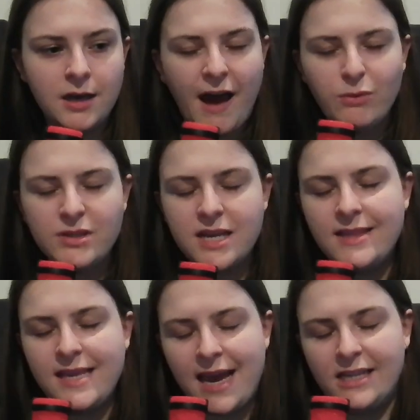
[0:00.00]
that was
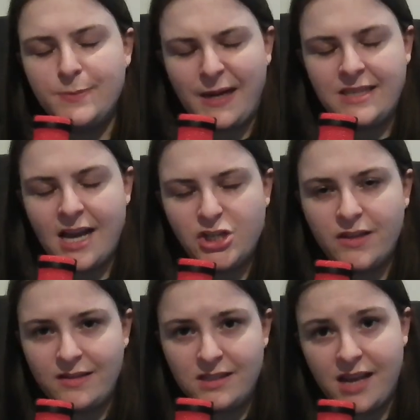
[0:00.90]
in the expectation
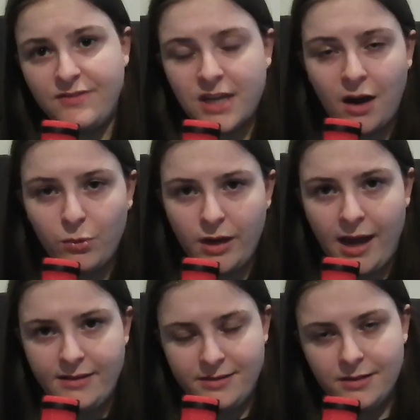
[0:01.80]
that the safety car would
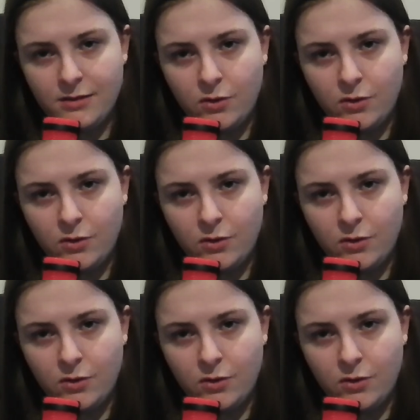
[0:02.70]
end